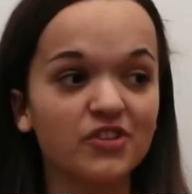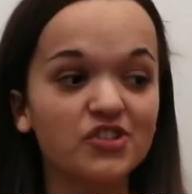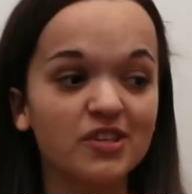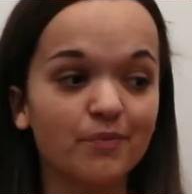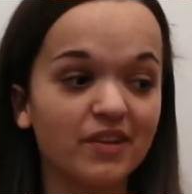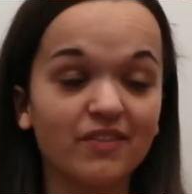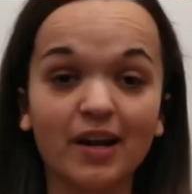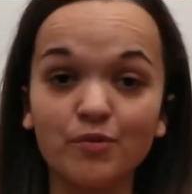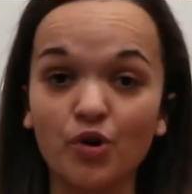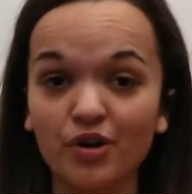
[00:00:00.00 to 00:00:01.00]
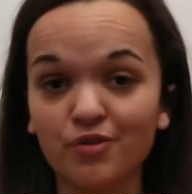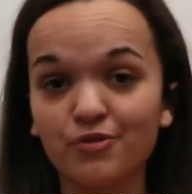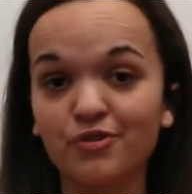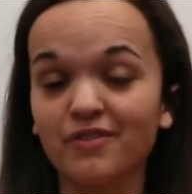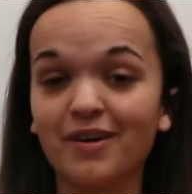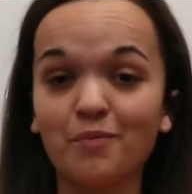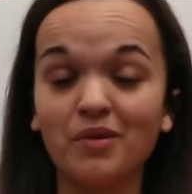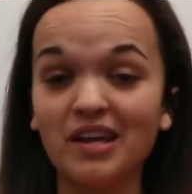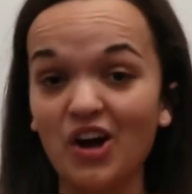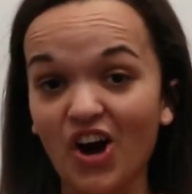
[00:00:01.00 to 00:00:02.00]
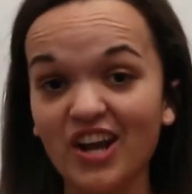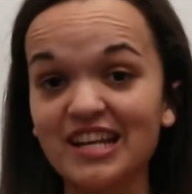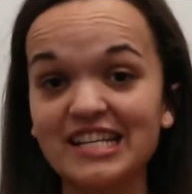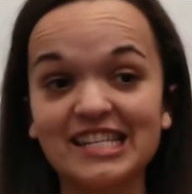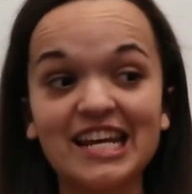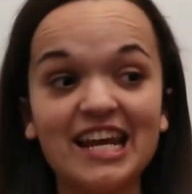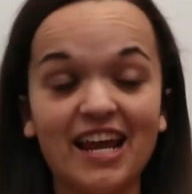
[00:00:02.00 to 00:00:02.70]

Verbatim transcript: There's something that I'm going through and if I'm being honest